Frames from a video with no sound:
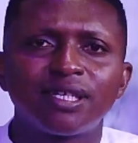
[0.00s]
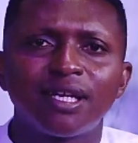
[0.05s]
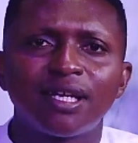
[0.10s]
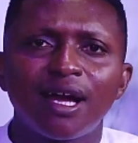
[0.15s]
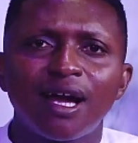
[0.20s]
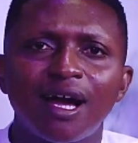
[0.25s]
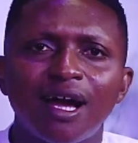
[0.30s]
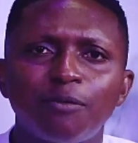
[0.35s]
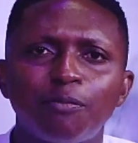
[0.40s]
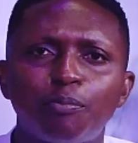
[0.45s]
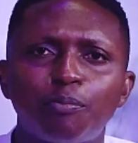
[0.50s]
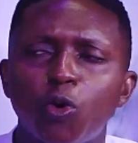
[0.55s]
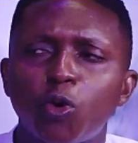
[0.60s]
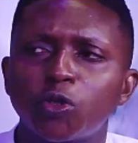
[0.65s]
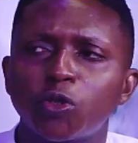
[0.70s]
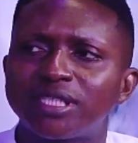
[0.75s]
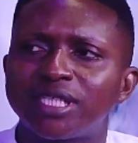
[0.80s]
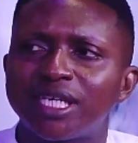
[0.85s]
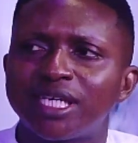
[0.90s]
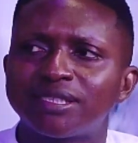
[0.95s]
an
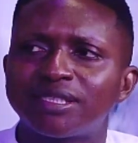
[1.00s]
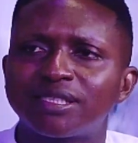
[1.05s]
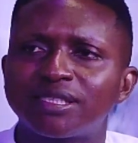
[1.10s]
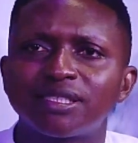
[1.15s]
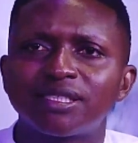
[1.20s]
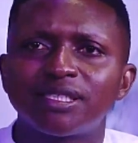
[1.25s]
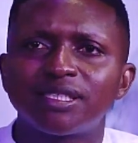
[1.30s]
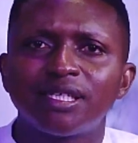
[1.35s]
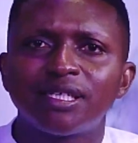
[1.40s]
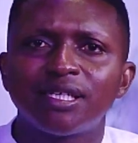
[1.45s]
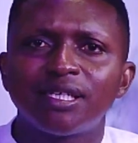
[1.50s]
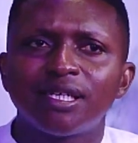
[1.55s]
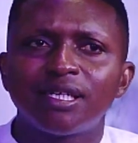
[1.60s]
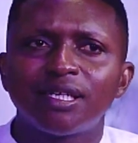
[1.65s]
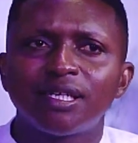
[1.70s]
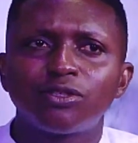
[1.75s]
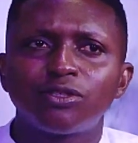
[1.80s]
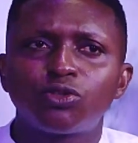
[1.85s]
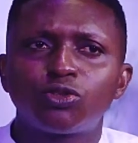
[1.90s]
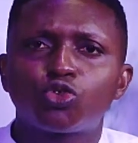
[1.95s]
important
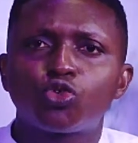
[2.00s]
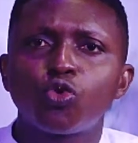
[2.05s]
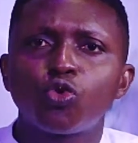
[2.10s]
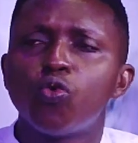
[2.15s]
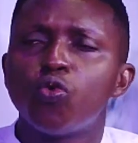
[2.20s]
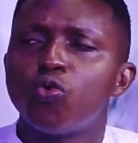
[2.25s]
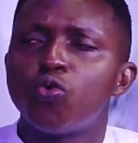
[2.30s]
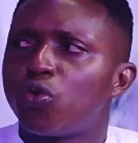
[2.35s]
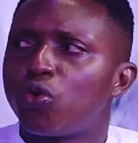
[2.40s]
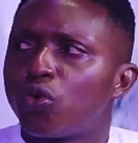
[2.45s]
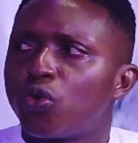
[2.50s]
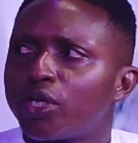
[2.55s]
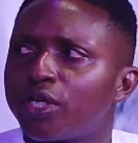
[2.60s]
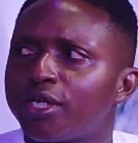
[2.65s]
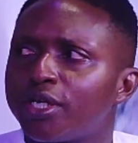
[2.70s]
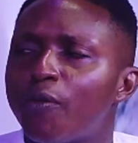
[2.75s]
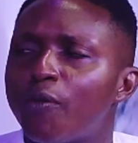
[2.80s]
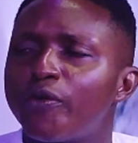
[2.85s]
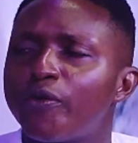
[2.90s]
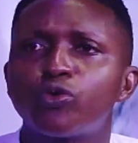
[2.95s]
tool
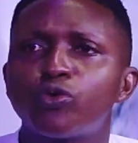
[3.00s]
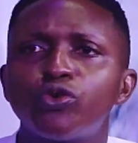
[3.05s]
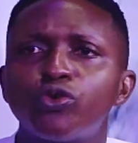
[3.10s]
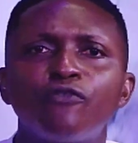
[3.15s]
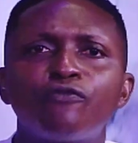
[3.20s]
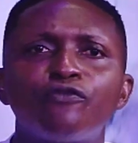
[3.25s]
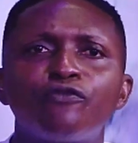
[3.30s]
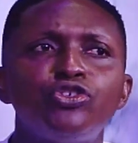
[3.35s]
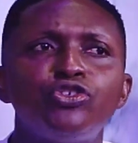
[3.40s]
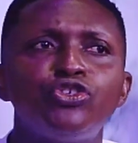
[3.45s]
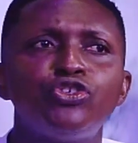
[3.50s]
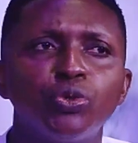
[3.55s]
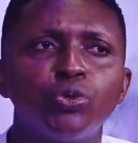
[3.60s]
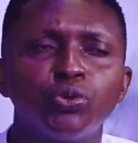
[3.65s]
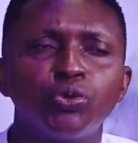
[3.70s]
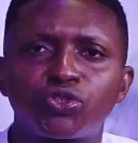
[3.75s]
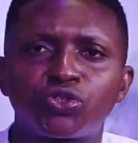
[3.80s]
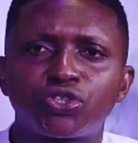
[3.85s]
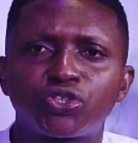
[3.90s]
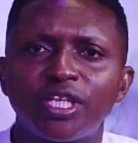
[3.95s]
that we could even
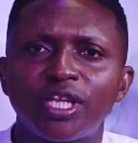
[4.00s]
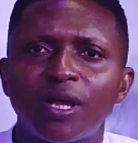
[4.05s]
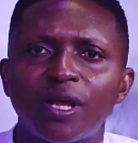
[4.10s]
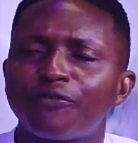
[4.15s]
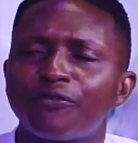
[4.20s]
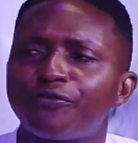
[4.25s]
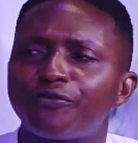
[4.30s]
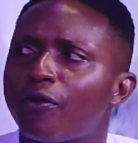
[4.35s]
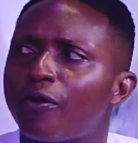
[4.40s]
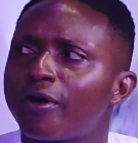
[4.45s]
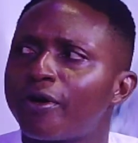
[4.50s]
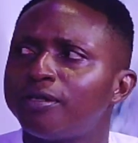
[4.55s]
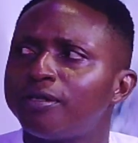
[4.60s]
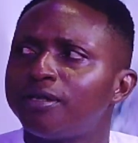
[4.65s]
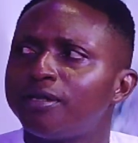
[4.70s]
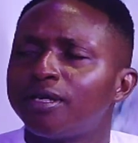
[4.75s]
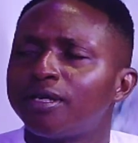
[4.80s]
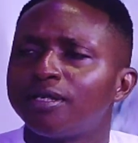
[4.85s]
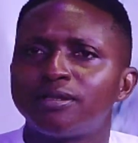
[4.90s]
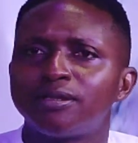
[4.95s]
use in our foreign
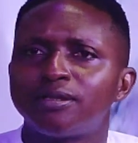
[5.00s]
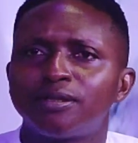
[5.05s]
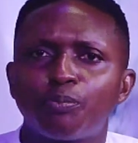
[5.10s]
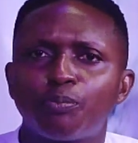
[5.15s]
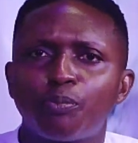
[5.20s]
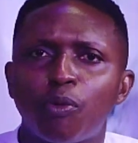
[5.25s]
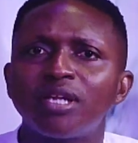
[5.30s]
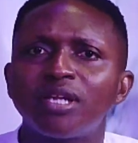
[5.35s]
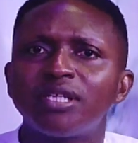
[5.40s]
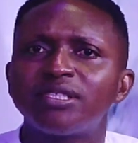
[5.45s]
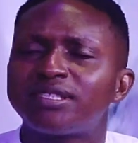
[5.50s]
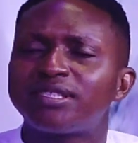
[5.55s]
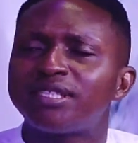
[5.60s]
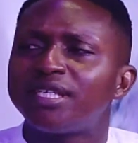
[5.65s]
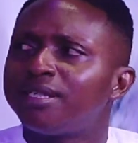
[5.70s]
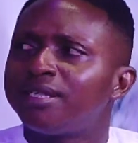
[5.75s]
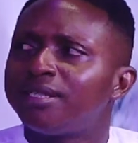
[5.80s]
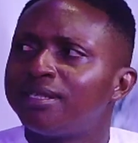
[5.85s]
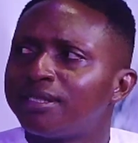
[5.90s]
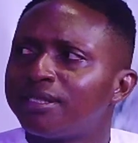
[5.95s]

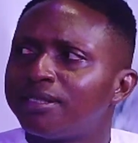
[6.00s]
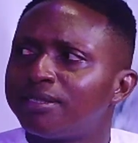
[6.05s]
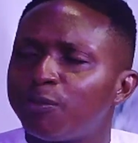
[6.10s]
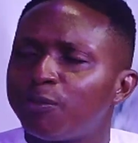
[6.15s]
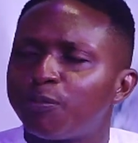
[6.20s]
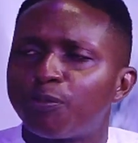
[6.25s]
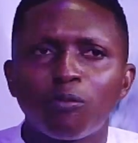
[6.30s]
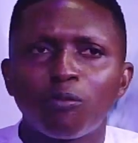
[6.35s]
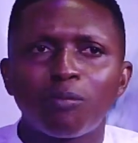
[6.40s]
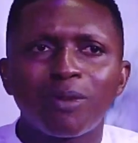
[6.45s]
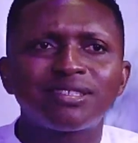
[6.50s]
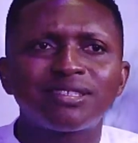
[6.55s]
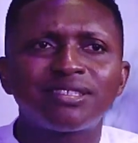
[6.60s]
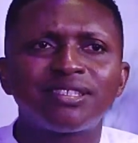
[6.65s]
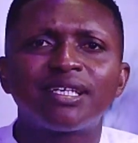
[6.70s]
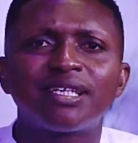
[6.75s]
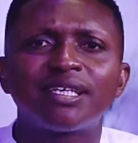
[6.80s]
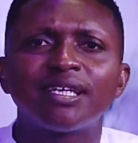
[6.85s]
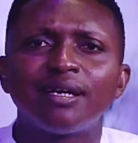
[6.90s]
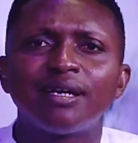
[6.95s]
policy,
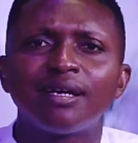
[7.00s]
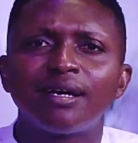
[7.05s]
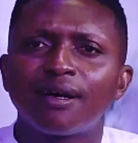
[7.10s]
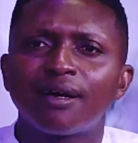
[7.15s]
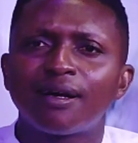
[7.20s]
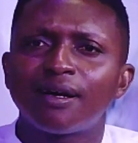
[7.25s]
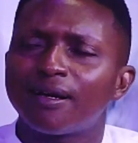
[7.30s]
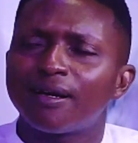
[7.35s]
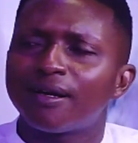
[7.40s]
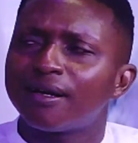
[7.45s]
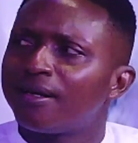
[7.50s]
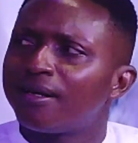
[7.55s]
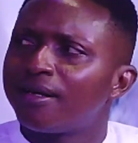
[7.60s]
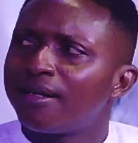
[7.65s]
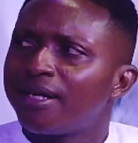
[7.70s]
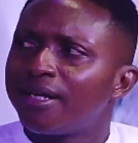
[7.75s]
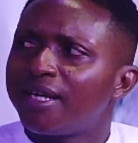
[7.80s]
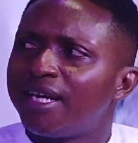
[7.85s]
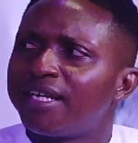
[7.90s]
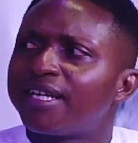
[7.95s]
diplomatic
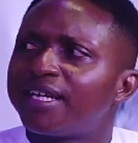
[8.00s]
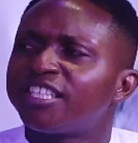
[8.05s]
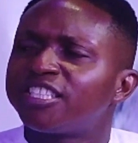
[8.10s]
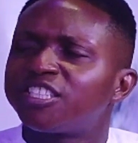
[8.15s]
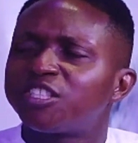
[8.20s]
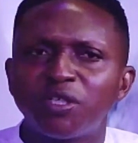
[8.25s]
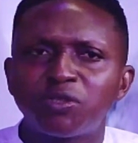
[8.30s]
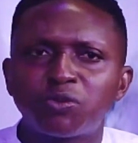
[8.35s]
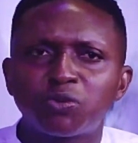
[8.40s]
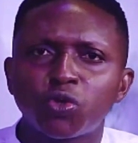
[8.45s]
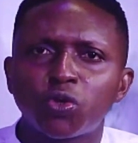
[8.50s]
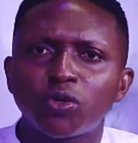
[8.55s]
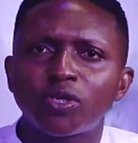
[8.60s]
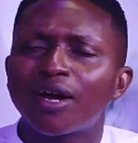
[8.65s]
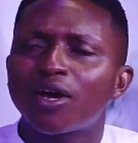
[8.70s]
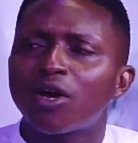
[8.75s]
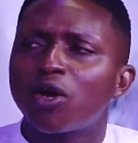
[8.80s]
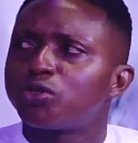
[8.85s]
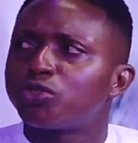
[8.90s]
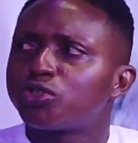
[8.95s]
engagement with
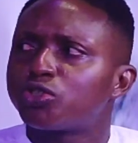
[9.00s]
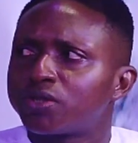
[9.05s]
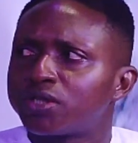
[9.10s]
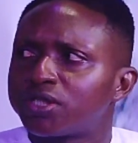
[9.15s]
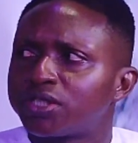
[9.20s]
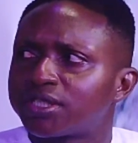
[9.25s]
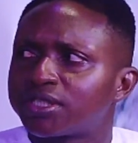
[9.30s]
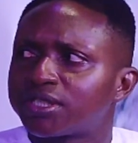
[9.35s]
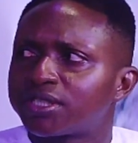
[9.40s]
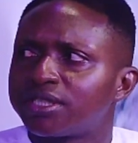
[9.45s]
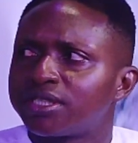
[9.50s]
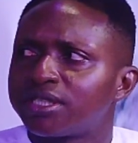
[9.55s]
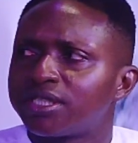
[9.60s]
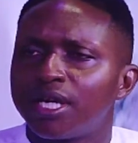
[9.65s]
other countries.